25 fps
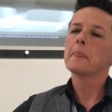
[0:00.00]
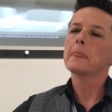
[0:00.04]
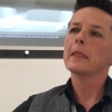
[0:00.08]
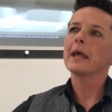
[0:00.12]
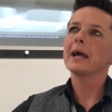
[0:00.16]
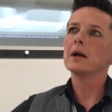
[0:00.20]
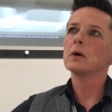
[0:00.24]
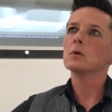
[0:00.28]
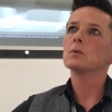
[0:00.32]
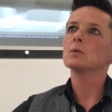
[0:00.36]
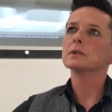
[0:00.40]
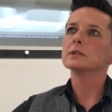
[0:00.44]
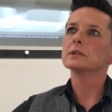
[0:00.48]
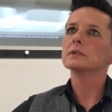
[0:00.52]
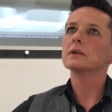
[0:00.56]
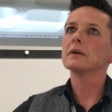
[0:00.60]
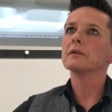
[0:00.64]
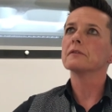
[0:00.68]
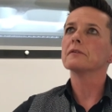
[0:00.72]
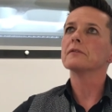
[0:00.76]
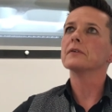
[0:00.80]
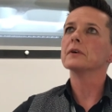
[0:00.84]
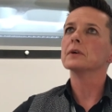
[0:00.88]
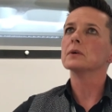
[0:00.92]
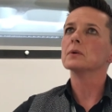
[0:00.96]
how would I
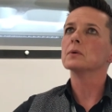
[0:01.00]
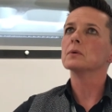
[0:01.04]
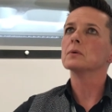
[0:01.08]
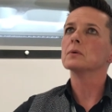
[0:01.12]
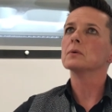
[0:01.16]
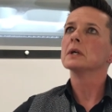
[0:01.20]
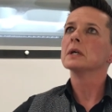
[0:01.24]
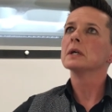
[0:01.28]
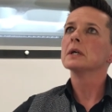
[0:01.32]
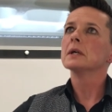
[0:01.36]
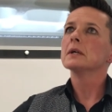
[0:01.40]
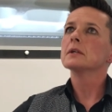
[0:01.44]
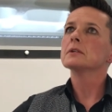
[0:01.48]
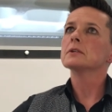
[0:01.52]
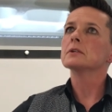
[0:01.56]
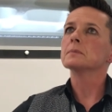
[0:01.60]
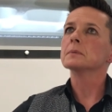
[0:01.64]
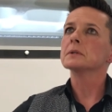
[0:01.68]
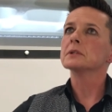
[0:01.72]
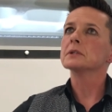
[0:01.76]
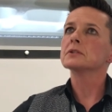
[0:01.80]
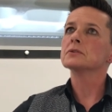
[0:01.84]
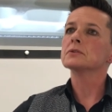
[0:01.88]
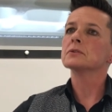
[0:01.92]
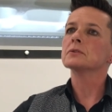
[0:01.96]
feel to
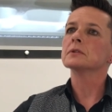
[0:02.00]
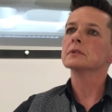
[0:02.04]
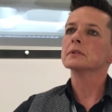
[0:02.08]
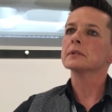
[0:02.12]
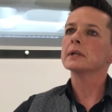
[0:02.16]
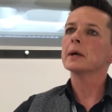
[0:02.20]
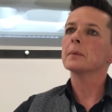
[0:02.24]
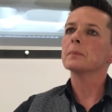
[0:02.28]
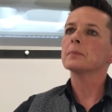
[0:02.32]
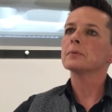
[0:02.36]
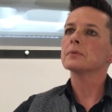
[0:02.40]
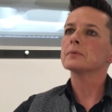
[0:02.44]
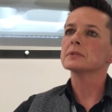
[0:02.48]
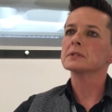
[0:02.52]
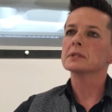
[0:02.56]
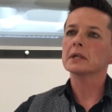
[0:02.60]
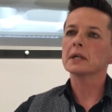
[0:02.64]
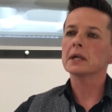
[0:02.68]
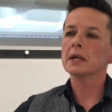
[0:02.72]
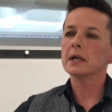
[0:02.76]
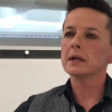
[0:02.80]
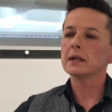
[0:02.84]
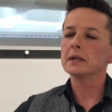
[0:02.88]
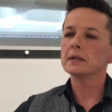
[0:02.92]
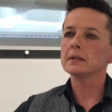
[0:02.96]
be stood at that prison
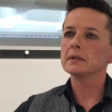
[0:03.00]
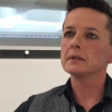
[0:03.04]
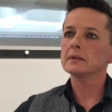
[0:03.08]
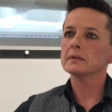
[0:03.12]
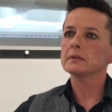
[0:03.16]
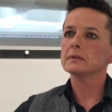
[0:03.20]
gate